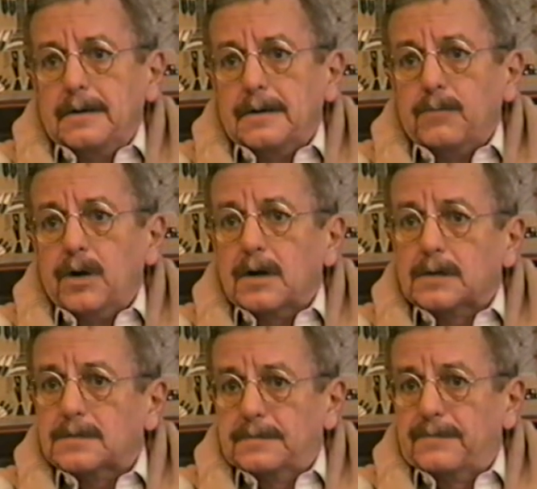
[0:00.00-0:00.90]
it
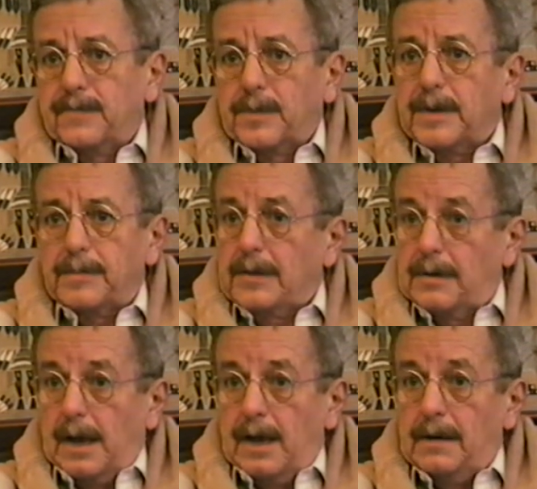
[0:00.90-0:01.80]
works for people.
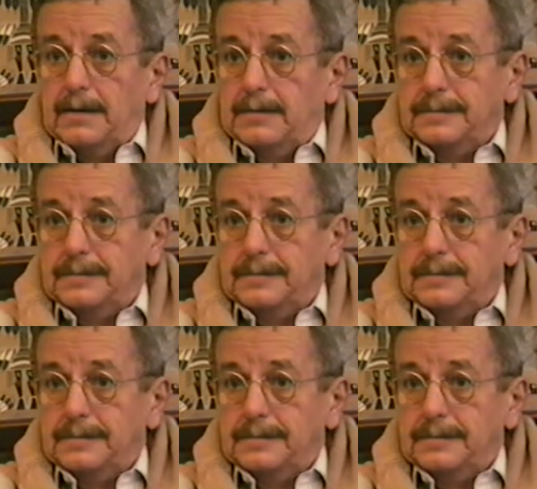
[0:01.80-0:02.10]
I'm